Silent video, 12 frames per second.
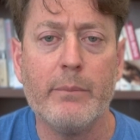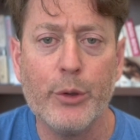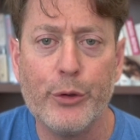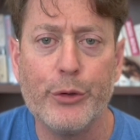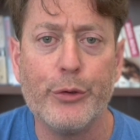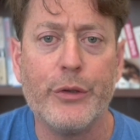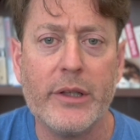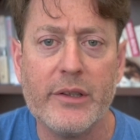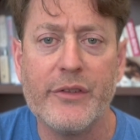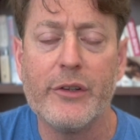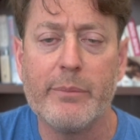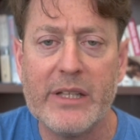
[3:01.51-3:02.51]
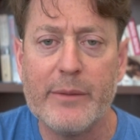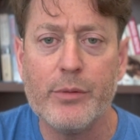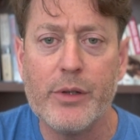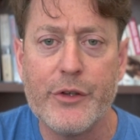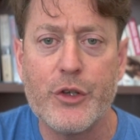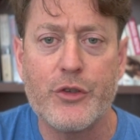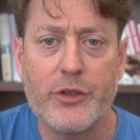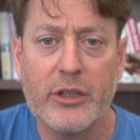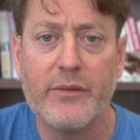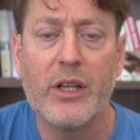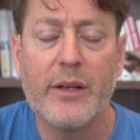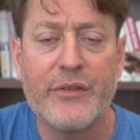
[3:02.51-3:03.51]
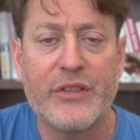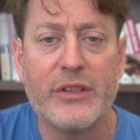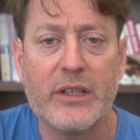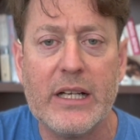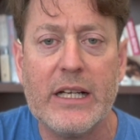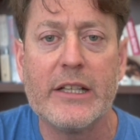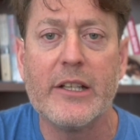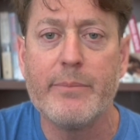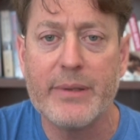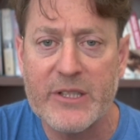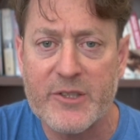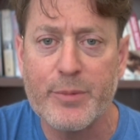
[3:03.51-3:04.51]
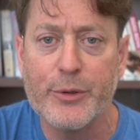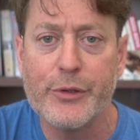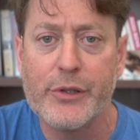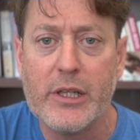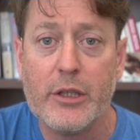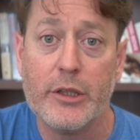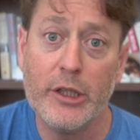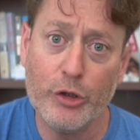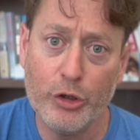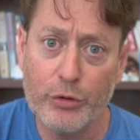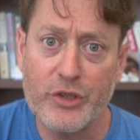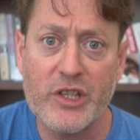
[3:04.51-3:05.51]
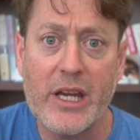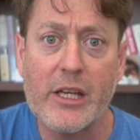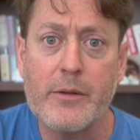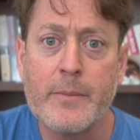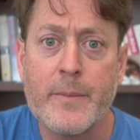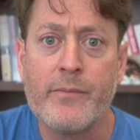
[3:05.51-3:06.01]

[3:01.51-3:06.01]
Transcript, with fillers: murdered innocent people at the Tree of Life Synagogue in Pittsburgh, in your state,